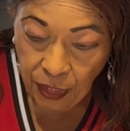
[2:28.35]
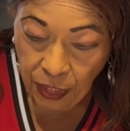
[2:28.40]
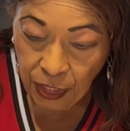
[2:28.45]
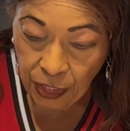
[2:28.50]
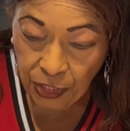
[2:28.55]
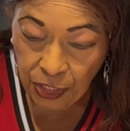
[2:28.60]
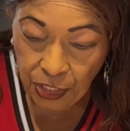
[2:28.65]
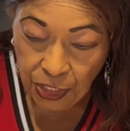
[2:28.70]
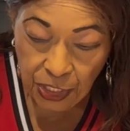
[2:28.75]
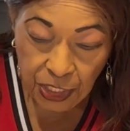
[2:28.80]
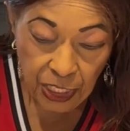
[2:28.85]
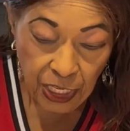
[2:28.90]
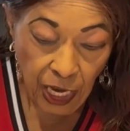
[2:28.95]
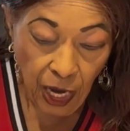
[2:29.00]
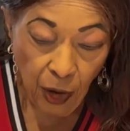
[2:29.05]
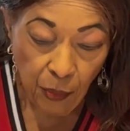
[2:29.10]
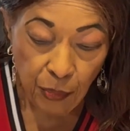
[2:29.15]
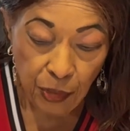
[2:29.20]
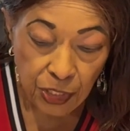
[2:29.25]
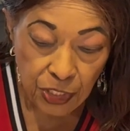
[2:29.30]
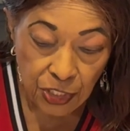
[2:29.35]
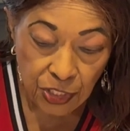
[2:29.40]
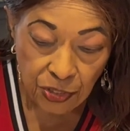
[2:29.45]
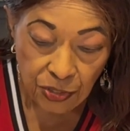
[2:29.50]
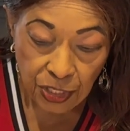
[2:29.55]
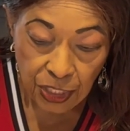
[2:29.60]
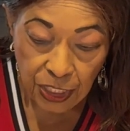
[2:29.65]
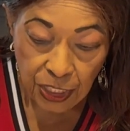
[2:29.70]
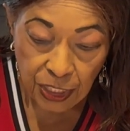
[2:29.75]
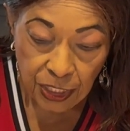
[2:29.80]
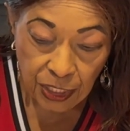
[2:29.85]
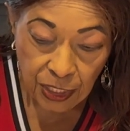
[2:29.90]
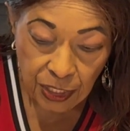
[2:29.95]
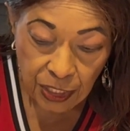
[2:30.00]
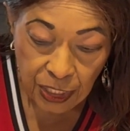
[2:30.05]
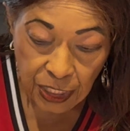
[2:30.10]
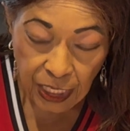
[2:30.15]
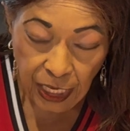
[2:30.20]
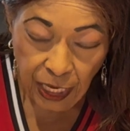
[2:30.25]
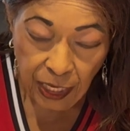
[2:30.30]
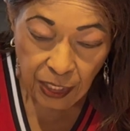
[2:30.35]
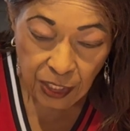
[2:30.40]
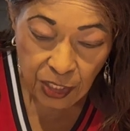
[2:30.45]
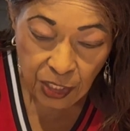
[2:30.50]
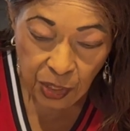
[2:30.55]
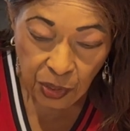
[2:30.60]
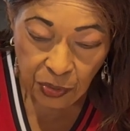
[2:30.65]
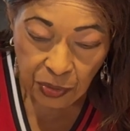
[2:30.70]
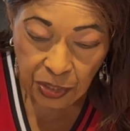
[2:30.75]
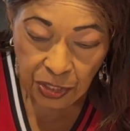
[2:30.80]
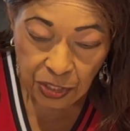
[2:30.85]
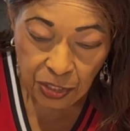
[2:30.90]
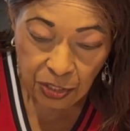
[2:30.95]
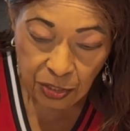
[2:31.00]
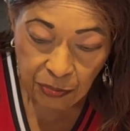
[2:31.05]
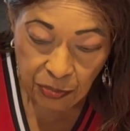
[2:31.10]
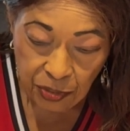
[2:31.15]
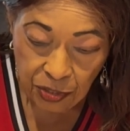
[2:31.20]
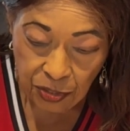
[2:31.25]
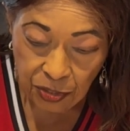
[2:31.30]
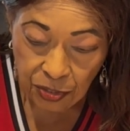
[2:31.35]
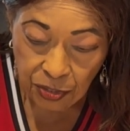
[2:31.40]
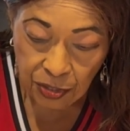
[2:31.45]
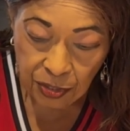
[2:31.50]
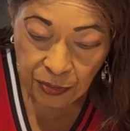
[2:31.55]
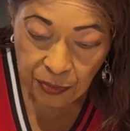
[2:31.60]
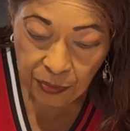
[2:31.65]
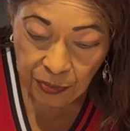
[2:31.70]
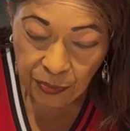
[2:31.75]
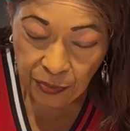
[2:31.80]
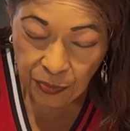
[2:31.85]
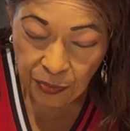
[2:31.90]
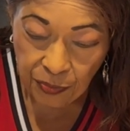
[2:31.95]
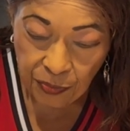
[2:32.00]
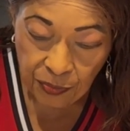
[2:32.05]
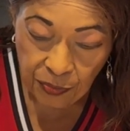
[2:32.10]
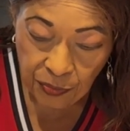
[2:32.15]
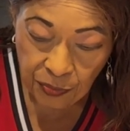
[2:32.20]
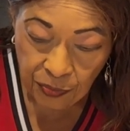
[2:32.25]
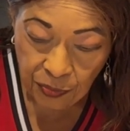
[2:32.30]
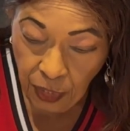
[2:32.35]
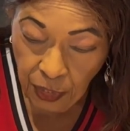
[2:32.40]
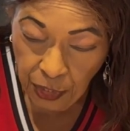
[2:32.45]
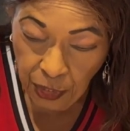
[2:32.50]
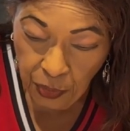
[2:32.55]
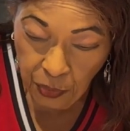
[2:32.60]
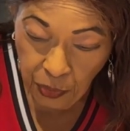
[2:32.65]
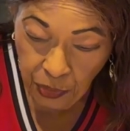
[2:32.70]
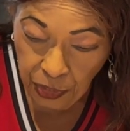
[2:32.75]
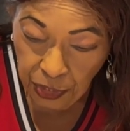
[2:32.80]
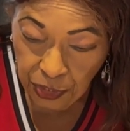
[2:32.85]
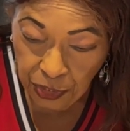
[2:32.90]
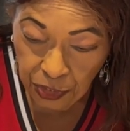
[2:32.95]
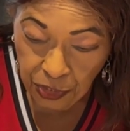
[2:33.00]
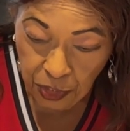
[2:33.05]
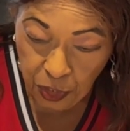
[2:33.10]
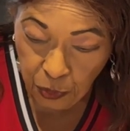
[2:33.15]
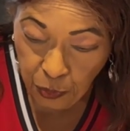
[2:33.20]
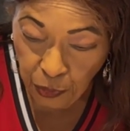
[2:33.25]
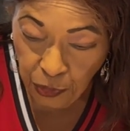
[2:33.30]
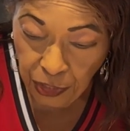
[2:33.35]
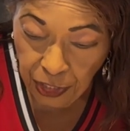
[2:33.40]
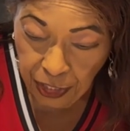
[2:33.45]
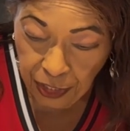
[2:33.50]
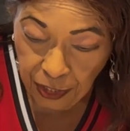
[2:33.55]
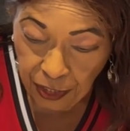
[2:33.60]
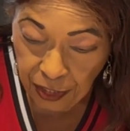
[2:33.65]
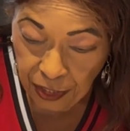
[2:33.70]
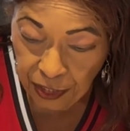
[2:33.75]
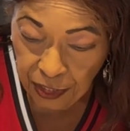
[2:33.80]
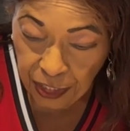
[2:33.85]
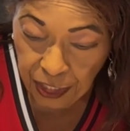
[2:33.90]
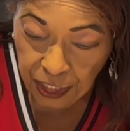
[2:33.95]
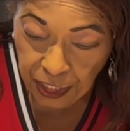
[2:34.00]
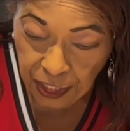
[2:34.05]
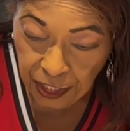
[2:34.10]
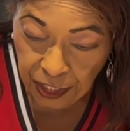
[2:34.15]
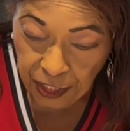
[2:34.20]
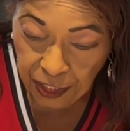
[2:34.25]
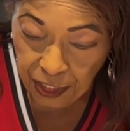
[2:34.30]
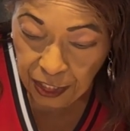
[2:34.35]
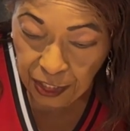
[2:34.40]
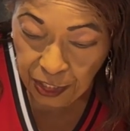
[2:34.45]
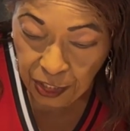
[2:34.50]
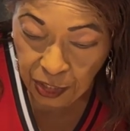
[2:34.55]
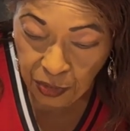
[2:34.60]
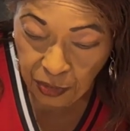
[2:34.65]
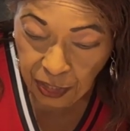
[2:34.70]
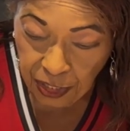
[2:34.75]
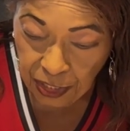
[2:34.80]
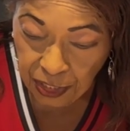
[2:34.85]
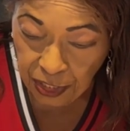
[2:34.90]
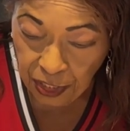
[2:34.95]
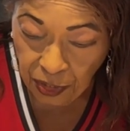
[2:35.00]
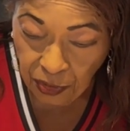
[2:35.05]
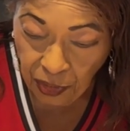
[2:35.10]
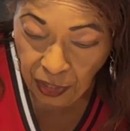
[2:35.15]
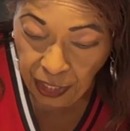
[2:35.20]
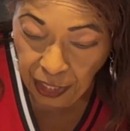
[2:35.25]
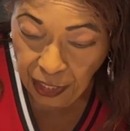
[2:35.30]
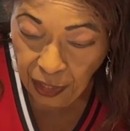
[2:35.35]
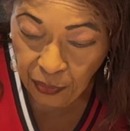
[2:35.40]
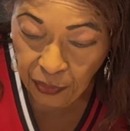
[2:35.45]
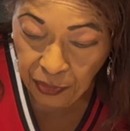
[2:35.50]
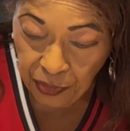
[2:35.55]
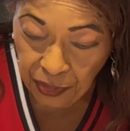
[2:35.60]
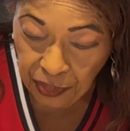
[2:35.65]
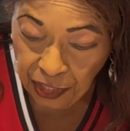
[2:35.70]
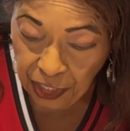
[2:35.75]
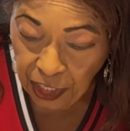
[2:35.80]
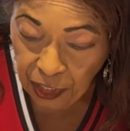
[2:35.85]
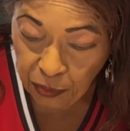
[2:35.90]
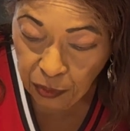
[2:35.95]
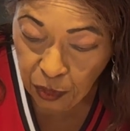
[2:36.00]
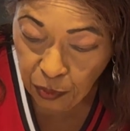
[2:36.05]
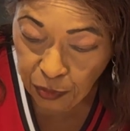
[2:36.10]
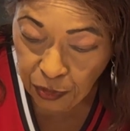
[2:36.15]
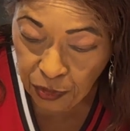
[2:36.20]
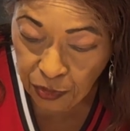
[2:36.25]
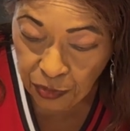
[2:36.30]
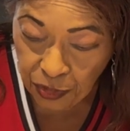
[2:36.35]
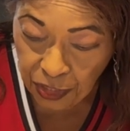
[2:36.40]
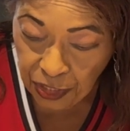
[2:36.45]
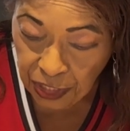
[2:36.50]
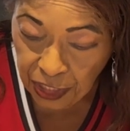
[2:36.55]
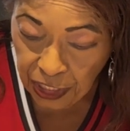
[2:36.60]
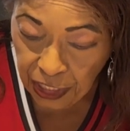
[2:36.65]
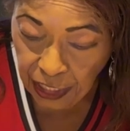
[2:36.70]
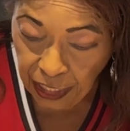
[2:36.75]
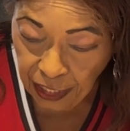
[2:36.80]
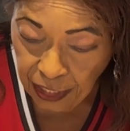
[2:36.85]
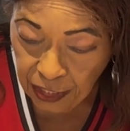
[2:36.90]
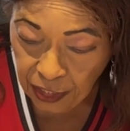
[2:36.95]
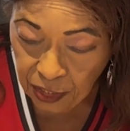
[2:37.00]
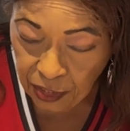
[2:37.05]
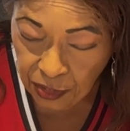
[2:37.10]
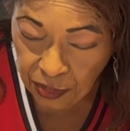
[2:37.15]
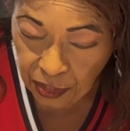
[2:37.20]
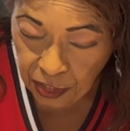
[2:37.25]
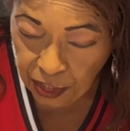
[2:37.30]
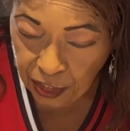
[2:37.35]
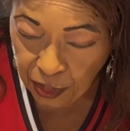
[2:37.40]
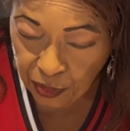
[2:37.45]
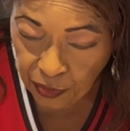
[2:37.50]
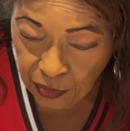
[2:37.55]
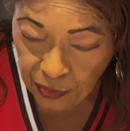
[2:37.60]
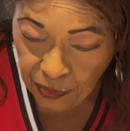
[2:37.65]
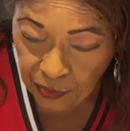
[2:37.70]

And just see how much you need, because it kind of soaks it up good. You want it to a spread and consistency, so I start out with a tablespoon to see how it's gonna go.